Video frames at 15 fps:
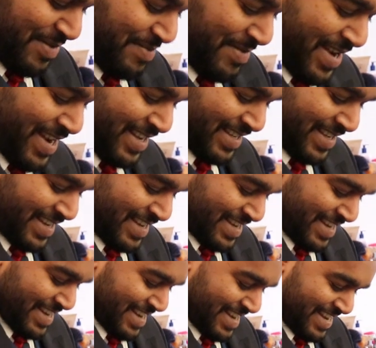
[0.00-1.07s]
amazing.
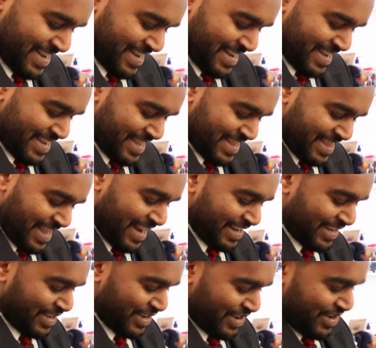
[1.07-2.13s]

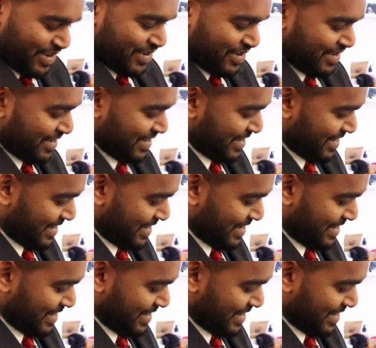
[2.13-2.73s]
Thank you.